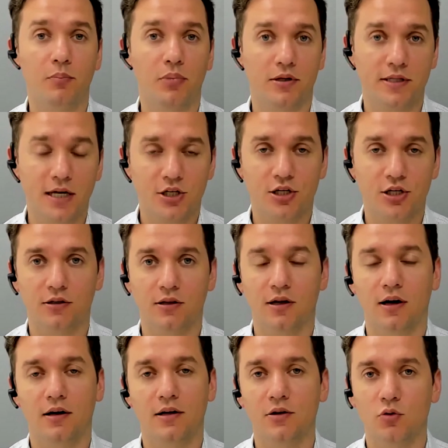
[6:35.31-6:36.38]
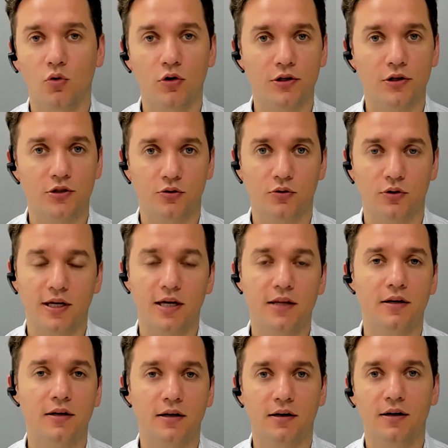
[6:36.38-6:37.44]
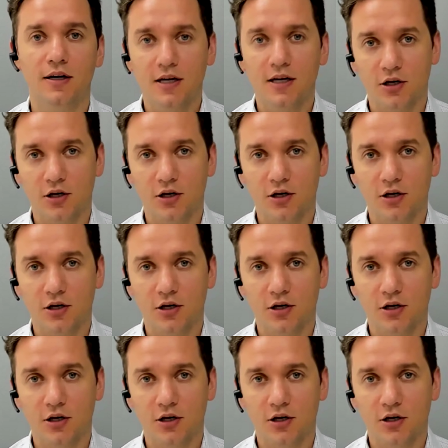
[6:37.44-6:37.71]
protection in order to get the,